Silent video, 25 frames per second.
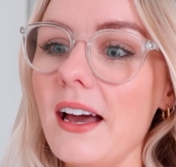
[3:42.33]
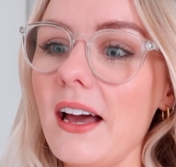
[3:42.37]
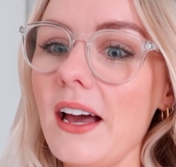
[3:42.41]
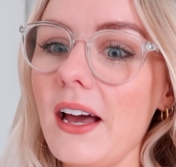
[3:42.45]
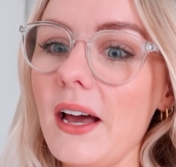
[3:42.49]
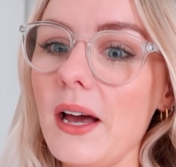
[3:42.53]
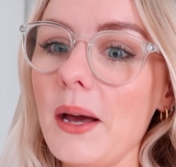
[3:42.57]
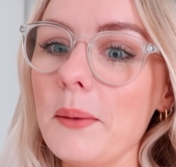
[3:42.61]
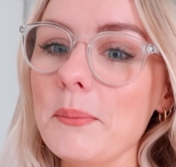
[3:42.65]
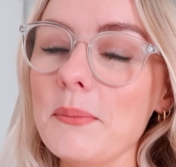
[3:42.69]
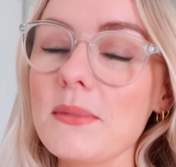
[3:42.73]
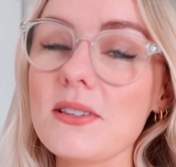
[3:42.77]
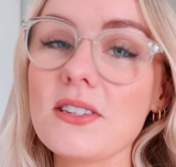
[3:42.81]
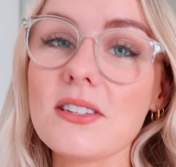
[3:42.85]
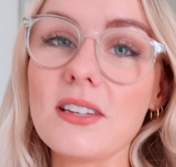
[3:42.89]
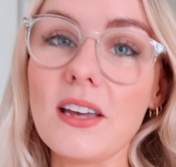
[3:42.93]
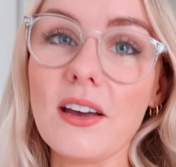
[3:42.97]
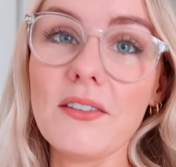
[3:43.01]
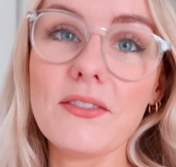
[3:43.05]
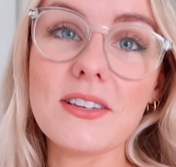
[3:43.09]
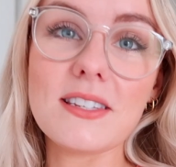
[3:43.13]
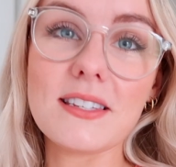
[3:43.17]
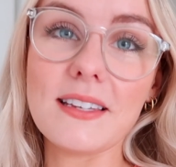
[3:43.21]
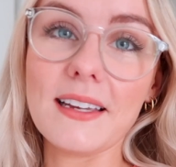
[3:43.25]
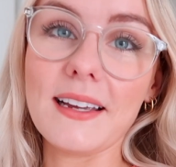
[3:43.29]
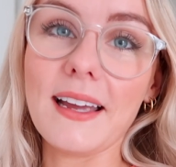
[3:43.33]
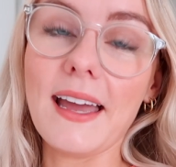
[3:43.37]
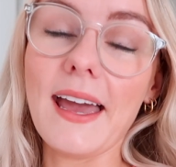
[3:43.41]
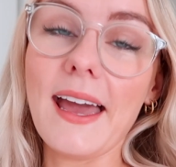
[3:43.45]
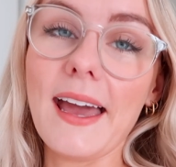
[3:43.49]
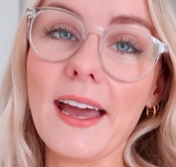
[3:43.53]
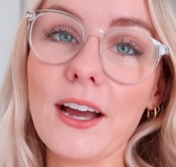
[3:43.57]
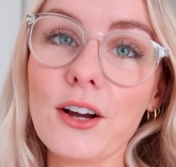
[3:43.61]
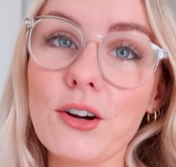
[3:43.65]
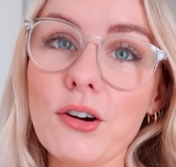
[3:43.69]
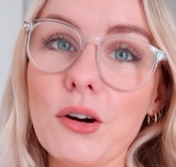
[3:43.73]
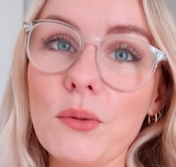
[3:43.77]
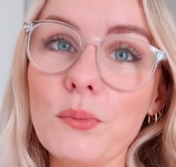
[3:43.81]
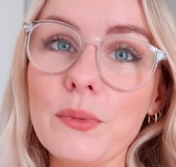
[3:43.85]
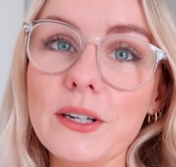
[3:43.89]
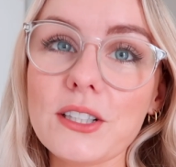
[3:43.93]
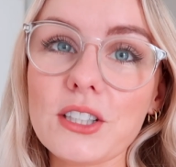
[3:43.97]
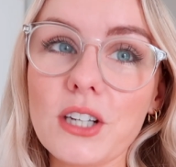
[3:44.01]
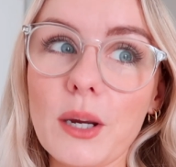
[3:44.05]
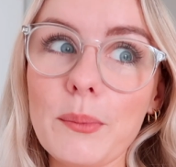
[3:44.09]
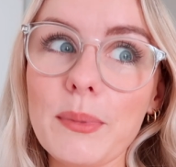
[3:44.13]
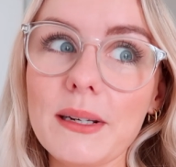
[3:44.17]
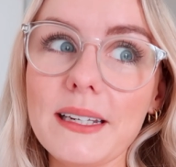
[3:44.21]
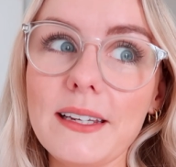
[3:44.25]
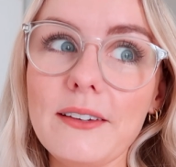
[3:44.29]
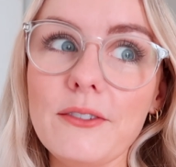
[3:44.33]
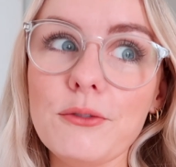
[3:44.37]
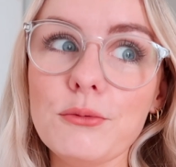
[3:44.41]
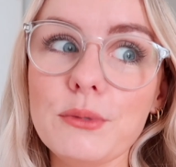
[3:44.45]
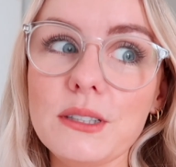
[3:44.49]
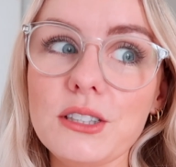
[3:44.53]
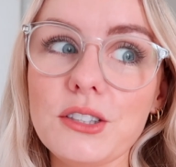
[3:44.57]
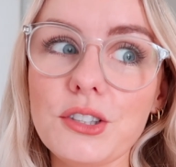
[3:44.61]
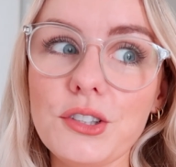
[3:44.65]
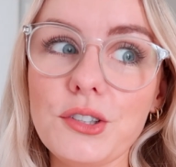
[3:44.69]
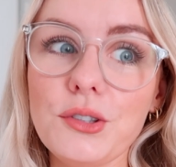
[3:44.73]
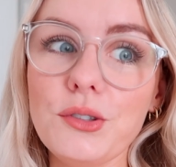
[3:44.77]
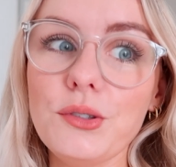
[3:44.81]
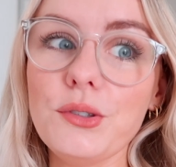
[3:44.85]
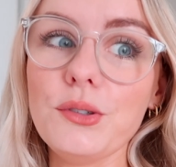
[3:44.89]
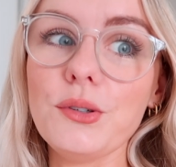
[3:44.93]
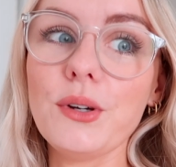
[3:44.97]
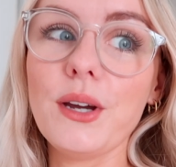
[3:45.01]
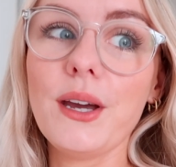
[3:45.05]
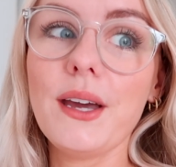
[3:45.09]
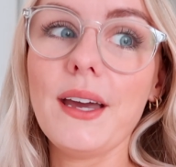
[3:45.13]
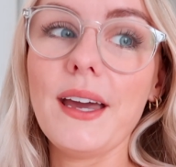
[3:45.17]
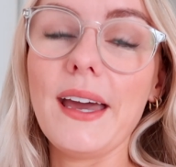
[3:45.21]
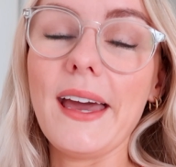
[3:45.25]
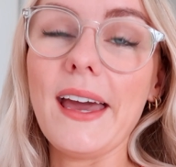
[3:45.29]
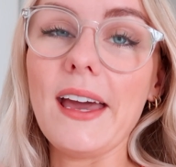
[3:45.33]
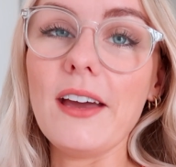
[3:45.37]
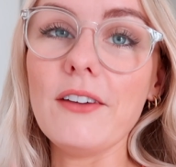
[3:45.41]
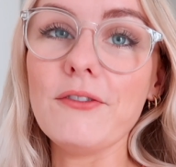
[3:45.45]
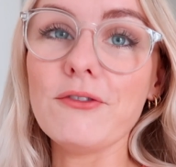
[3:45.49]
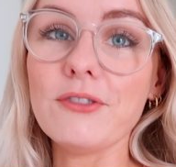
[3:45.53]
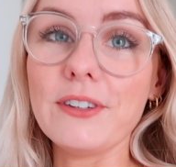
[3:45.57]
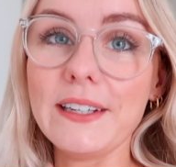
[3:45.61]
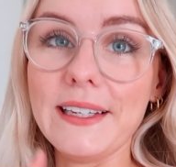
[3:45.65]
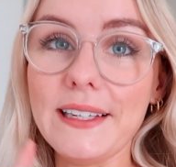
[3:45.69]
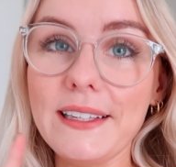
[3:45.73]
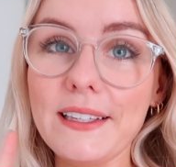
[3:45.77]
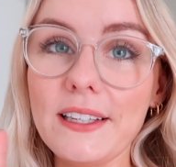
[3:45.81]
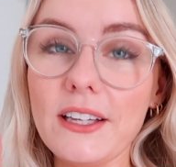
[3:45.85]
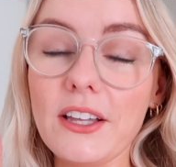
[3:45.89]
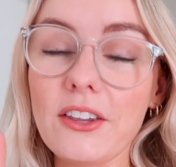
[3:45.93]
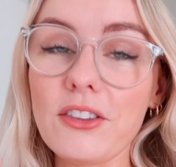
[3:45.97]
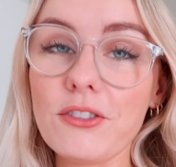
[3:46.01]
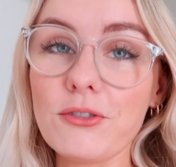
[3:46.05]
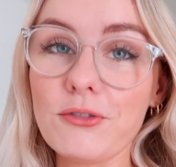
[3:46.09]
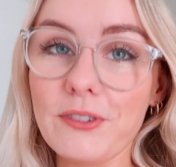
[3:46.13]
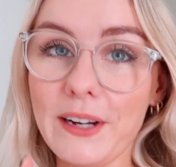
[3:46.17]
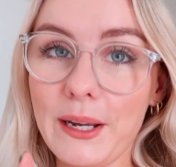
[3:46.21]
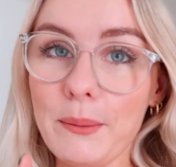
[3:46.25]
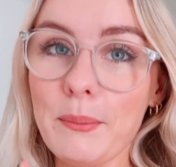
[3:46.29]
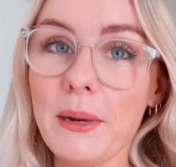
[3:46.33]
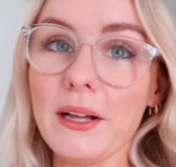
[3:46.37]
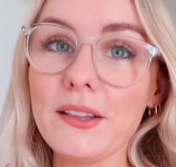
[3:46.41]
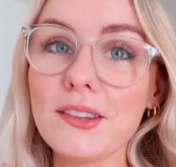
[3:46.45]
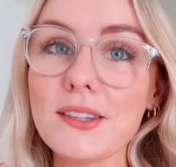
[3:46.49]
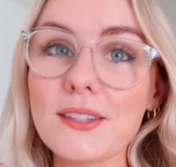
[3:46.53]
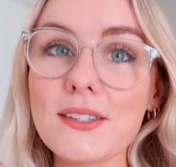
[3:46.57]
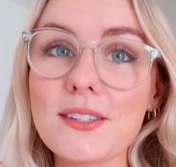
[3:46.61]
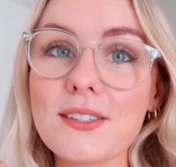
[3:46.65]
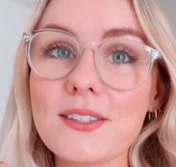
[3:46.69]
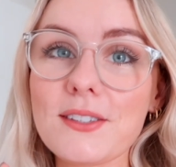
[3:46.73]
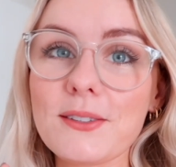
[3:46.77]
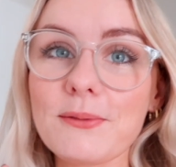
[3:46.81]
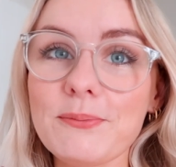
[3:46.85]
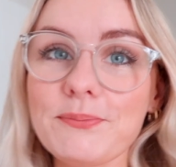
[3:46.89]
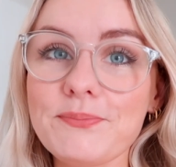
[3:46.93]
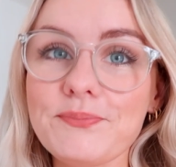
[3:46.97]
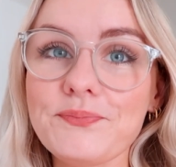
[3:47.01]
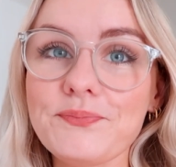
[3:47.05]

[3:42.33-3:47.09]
servicing aircon, which I believe we do every 3 months.